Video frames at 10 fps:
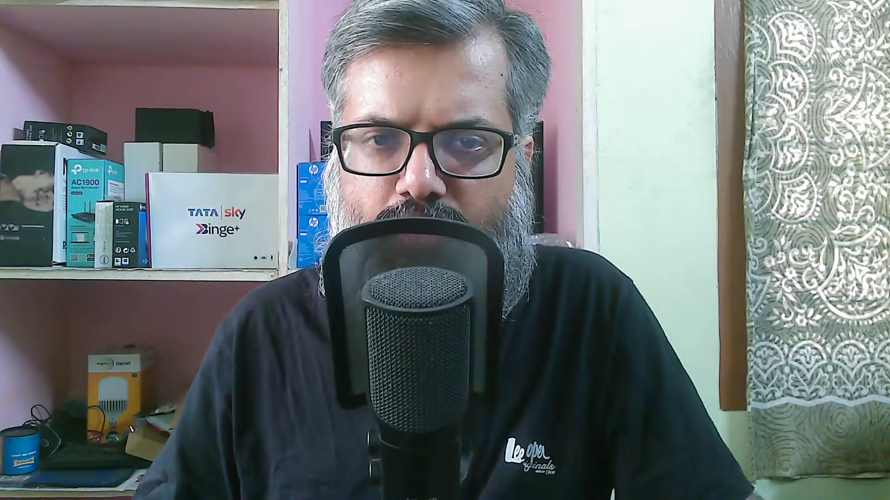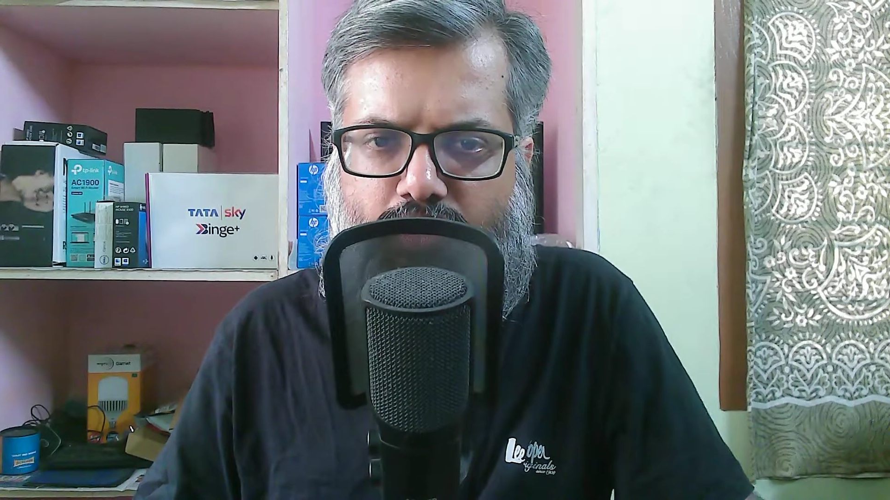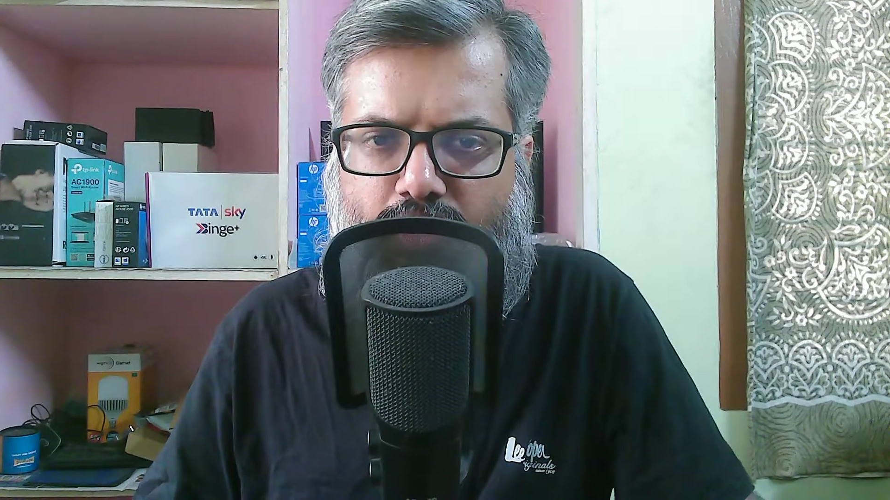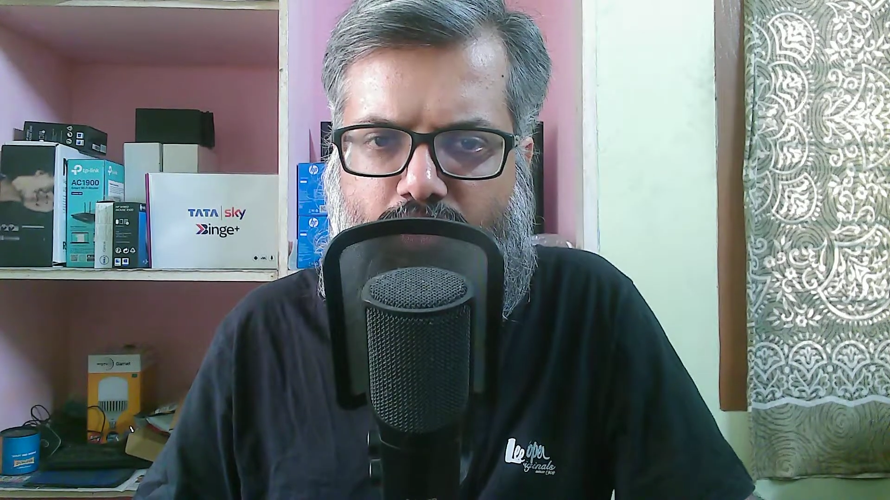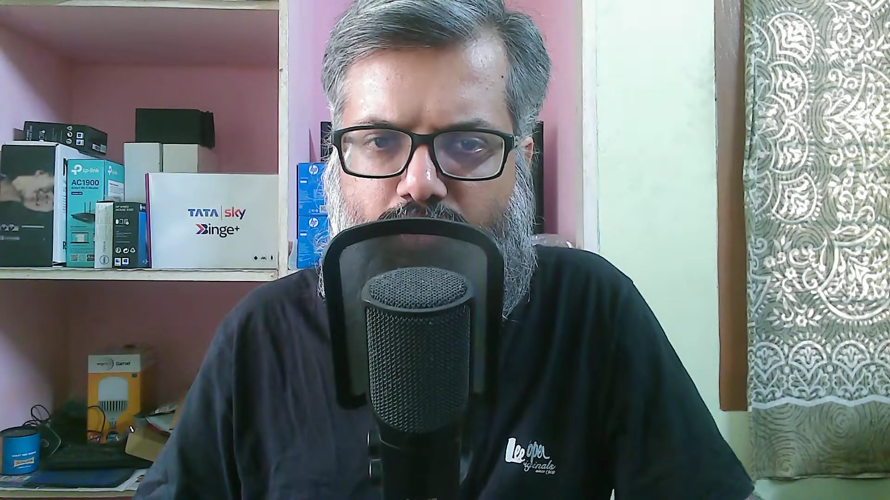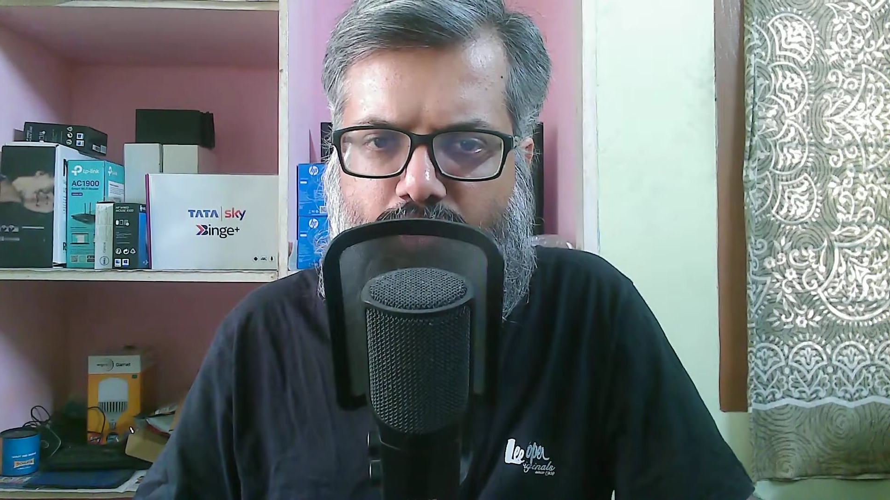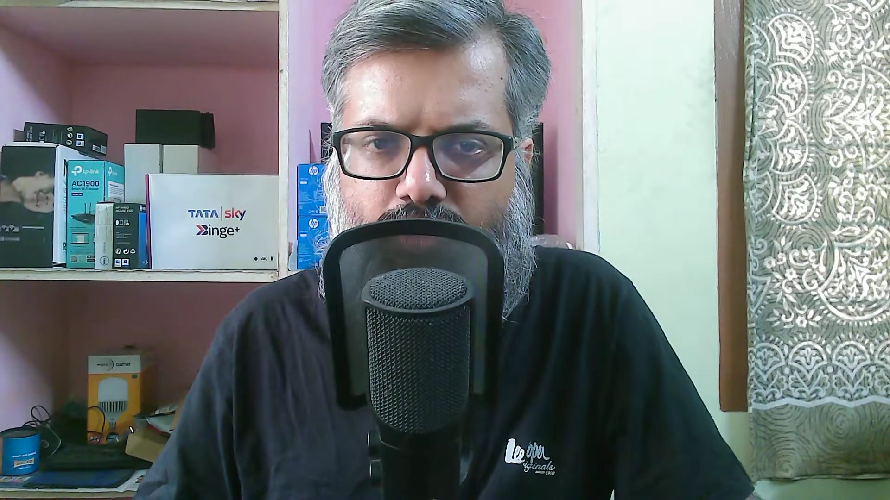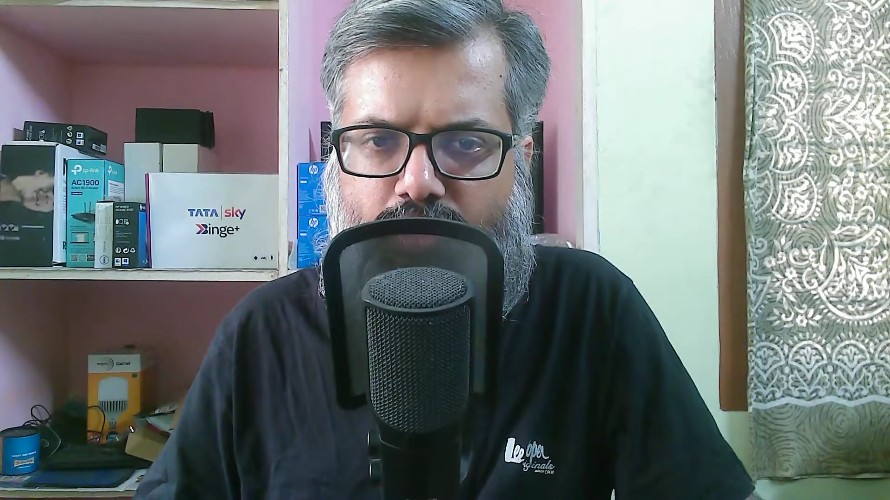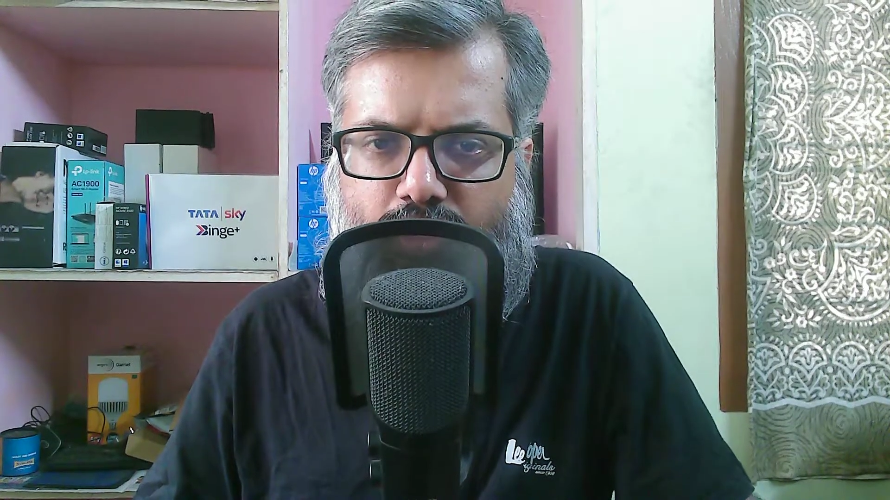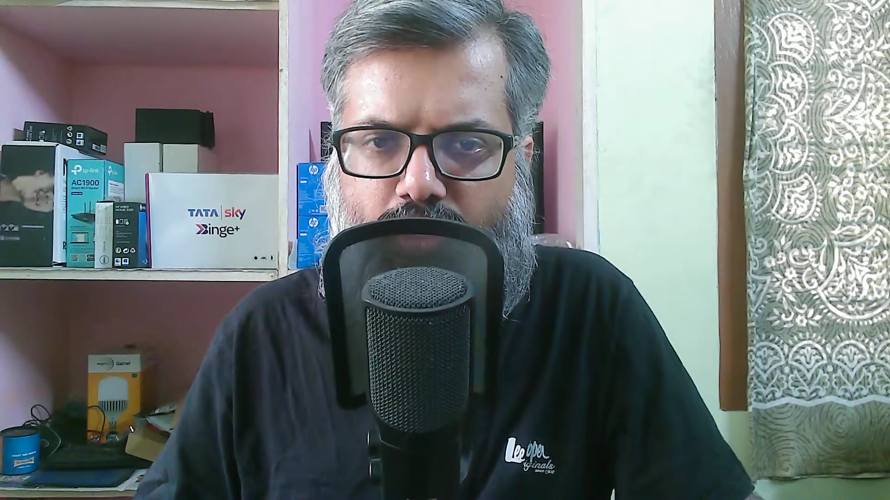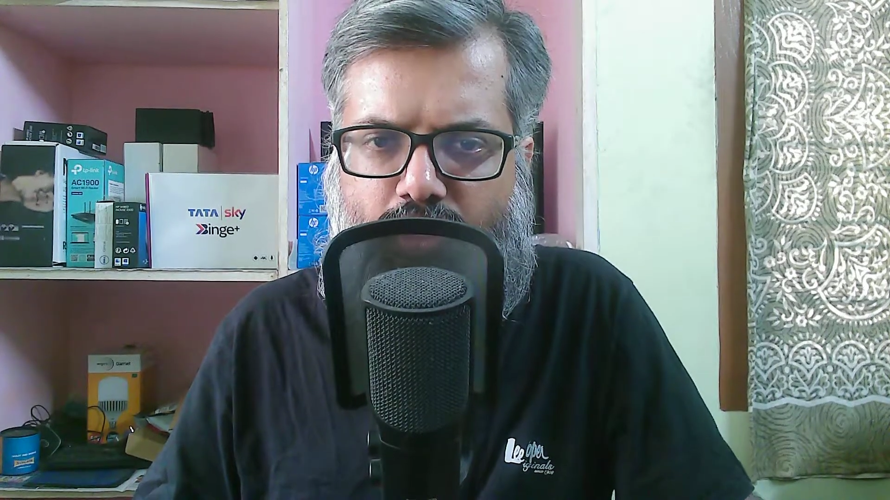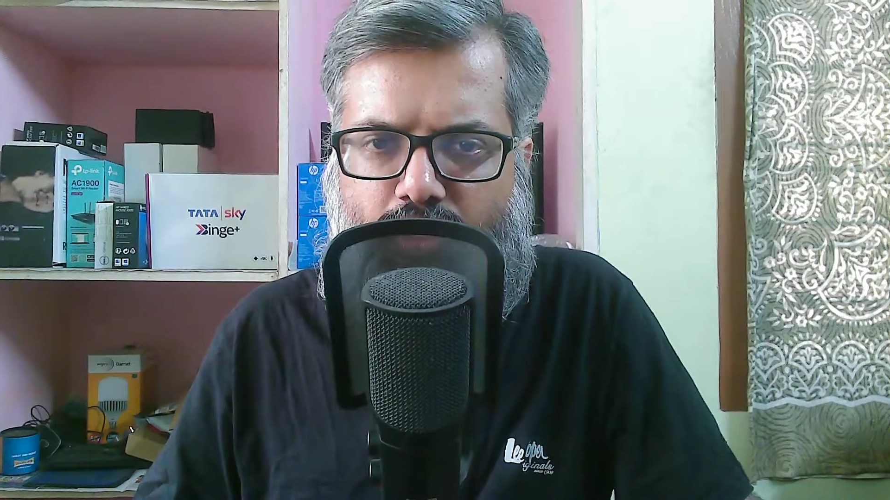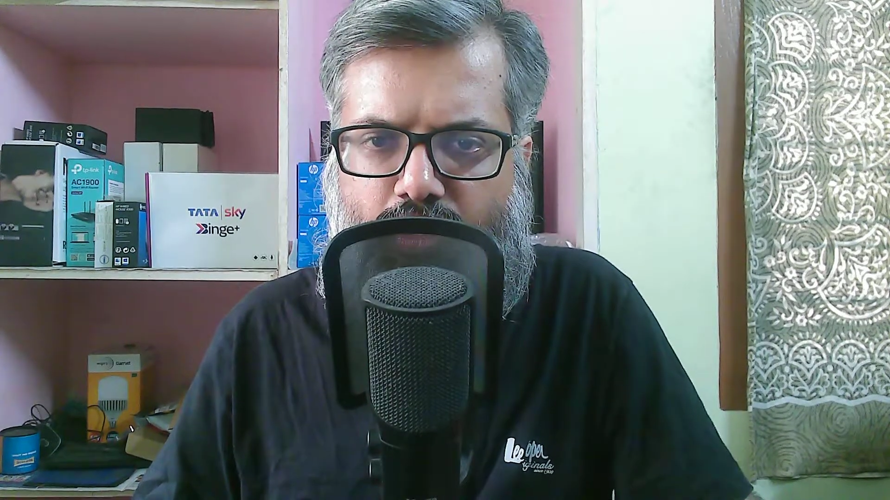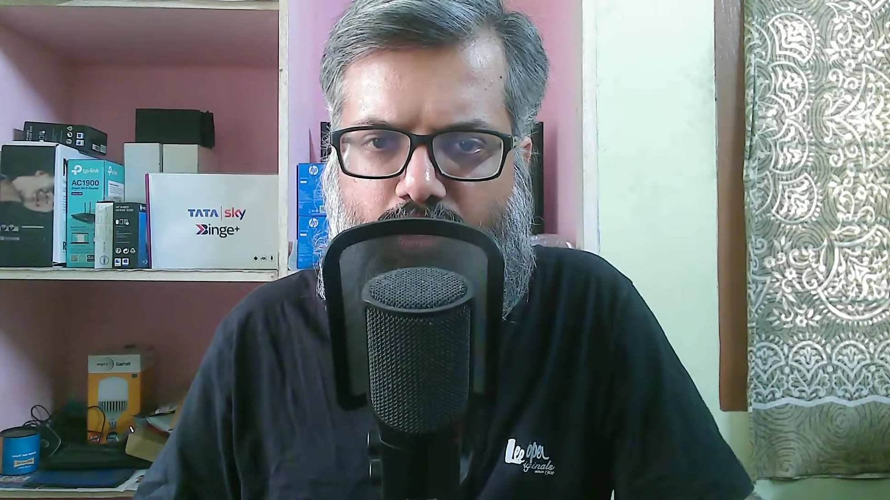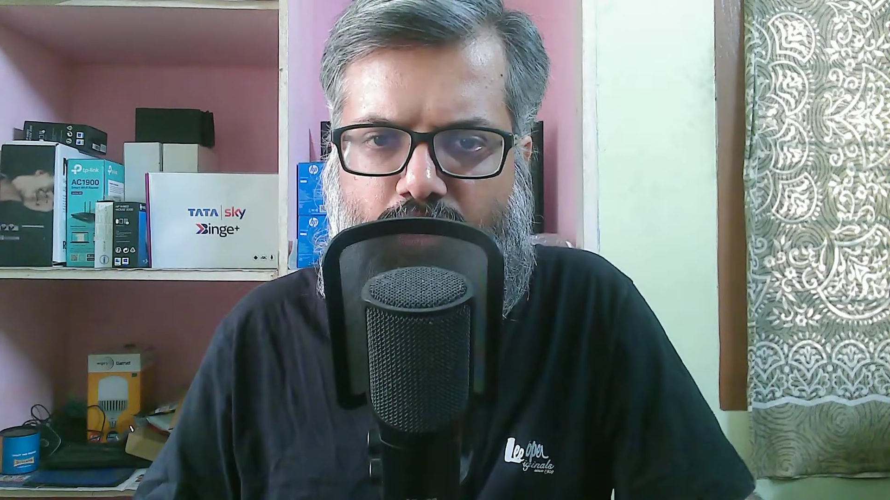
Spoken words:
the noisy data